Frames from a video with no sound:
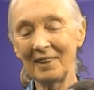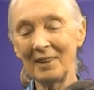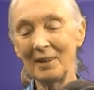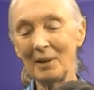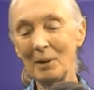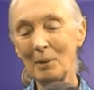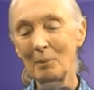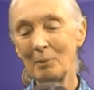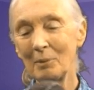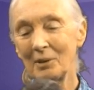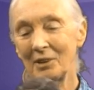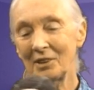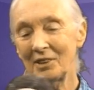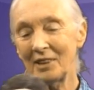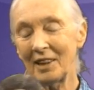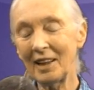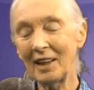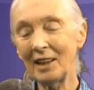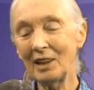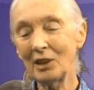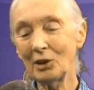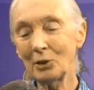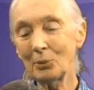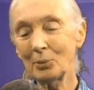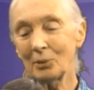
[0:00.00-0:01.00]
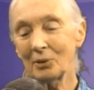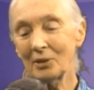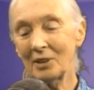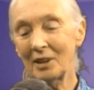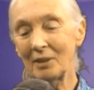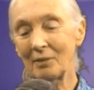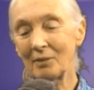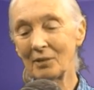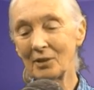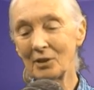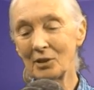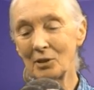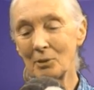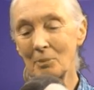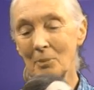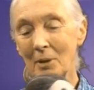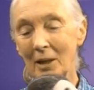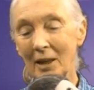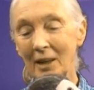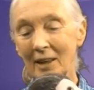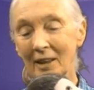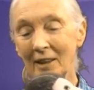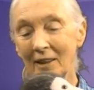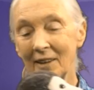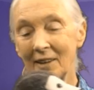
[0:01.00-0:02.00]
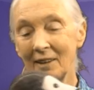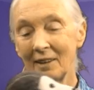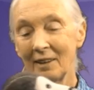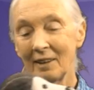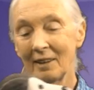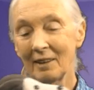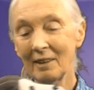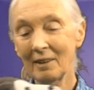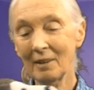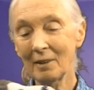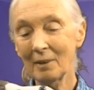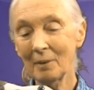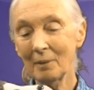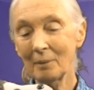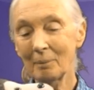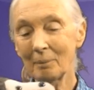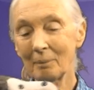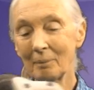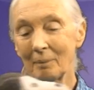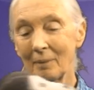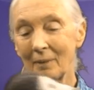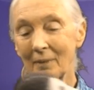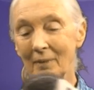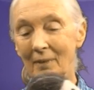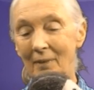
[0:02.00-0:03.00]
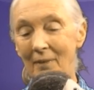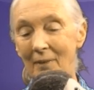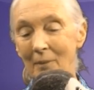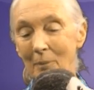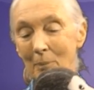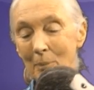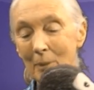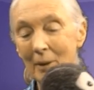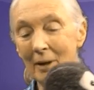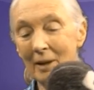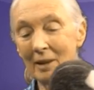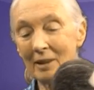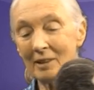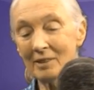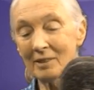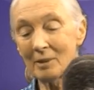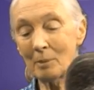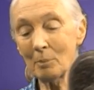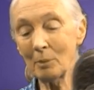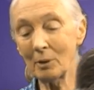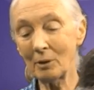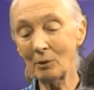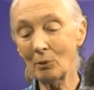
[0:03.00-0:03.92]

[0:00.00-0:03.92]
Mr. H was given to me by someone who